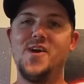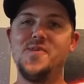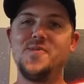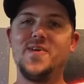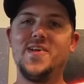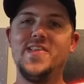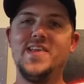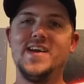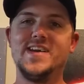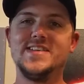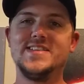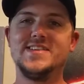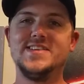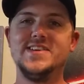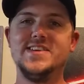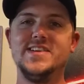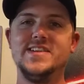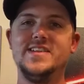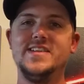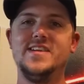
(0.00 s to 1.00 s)

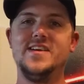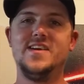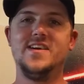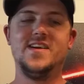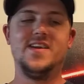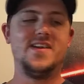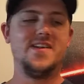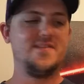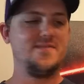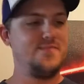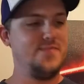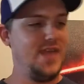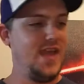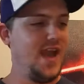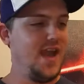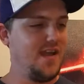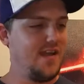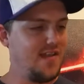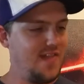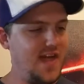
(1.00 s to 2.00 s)
Collection, or
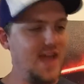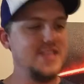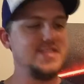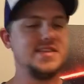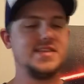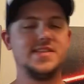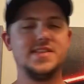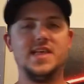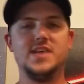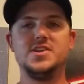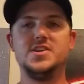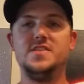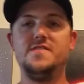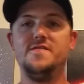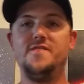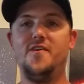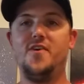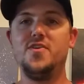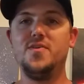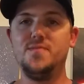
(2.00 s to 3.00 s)
yeah, Classics Collection
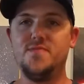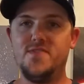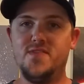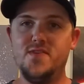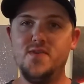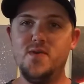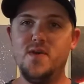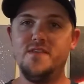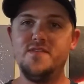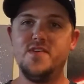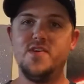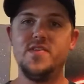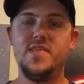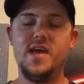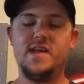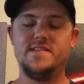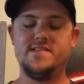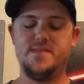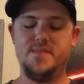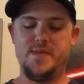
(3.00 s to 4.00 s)
Volume 2. I figured
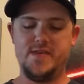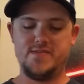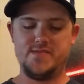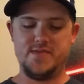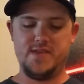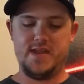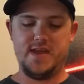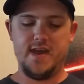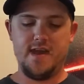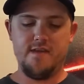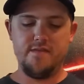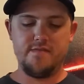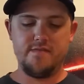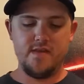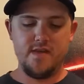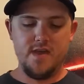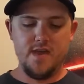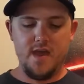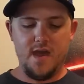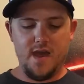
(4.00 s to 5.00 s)
that's the best one to have.
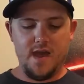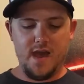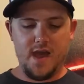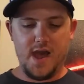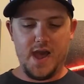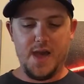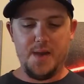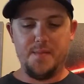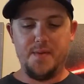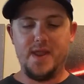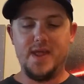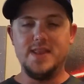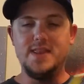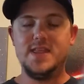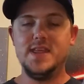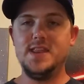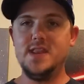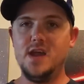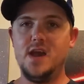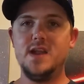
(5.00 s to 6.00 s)
But I
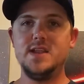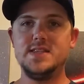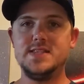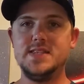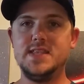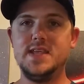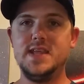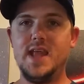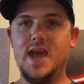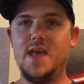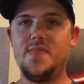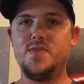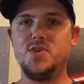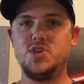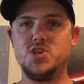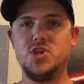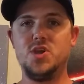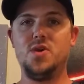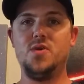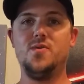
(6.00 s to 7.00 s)
did not see it at the
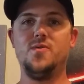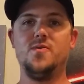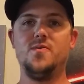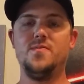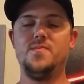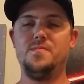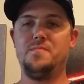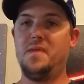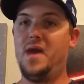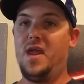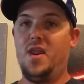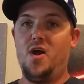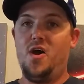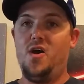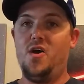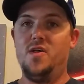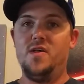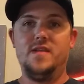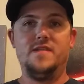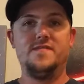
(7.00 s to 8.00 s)
show at
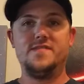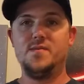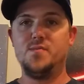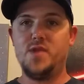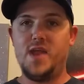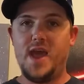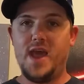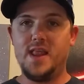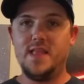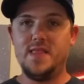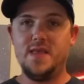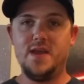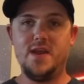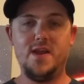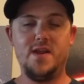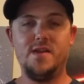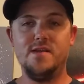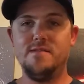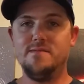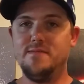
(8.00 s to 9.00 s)
all, and if someone had it
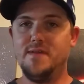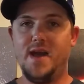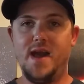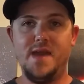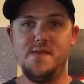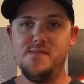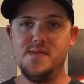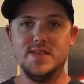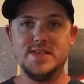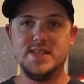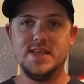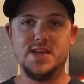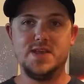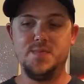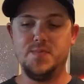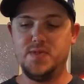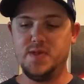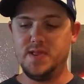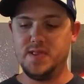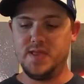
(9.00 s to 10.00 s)
there, I missed it
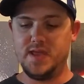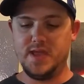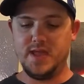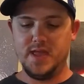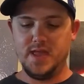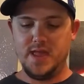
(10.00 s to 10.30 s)
completely.